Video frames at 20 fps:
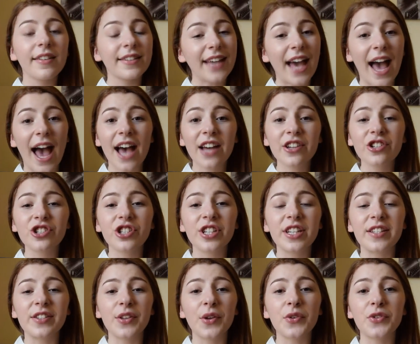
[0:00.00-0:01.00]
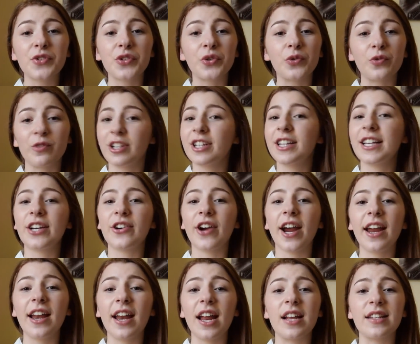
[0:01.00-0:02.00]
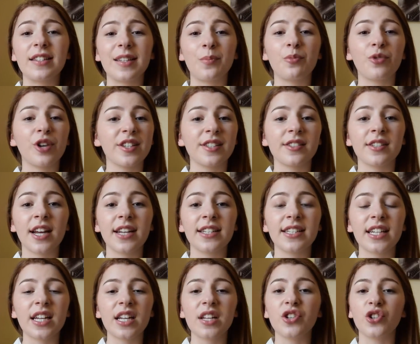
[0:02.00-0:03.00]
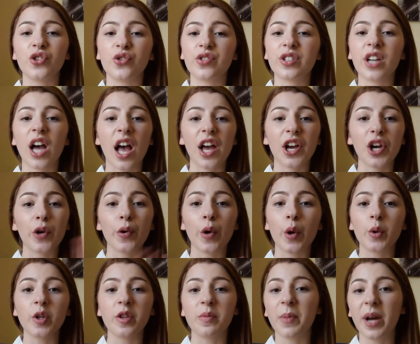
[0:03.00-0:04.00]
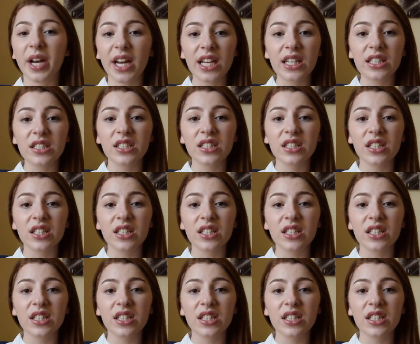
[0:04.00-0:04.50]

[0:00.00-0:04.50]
Cash is also really great as a present idea. You can't go wrong with money.